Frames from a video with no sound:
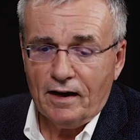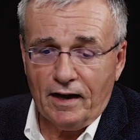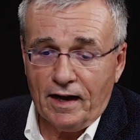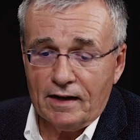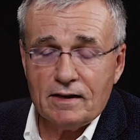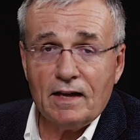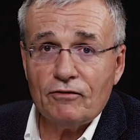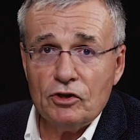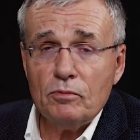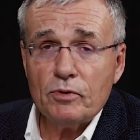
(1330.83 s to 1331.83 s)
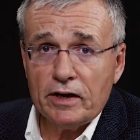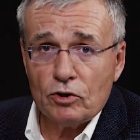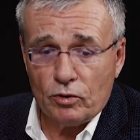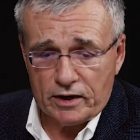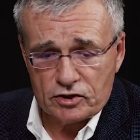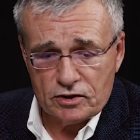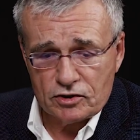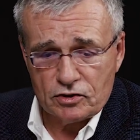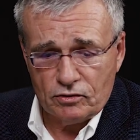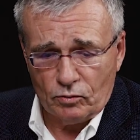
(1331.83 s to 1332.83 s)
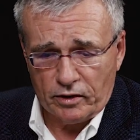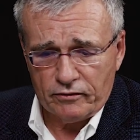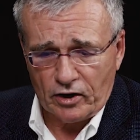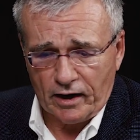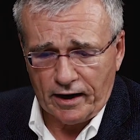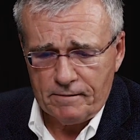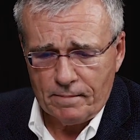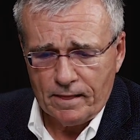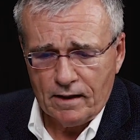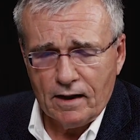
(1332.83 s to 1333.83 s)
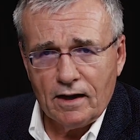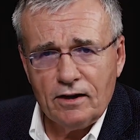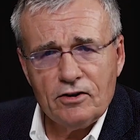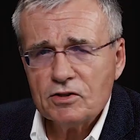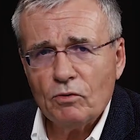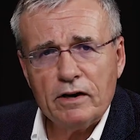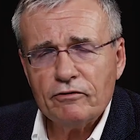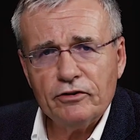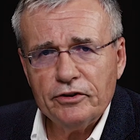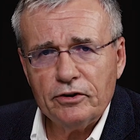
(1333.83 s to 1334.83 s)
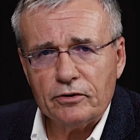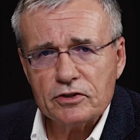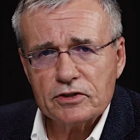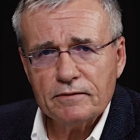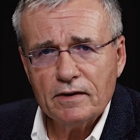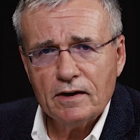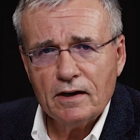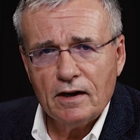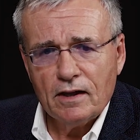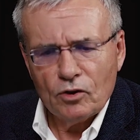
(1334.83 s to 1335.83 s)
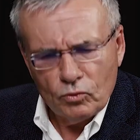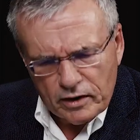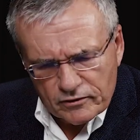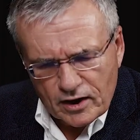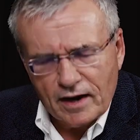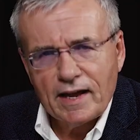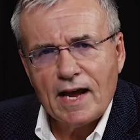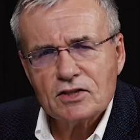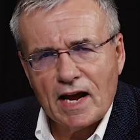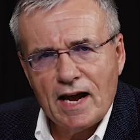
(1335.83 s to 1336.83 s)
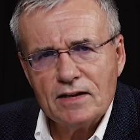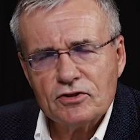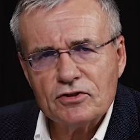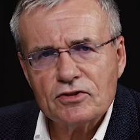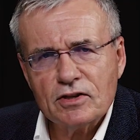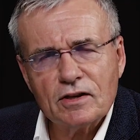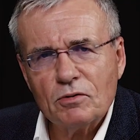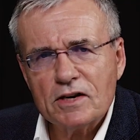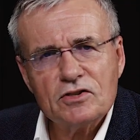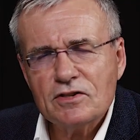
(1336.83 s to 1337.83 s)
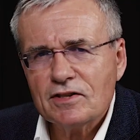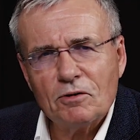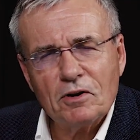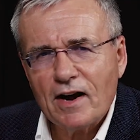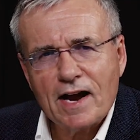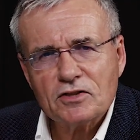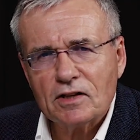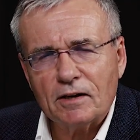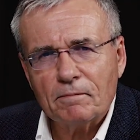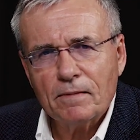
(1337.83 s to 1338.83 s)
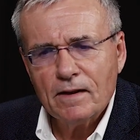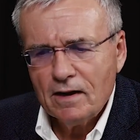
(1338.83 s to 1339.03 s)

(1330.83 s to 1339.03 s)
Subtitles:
And if you bring questions to the Word of God, here's the wonderful news. The Word of God has answers to the questions that we're asking.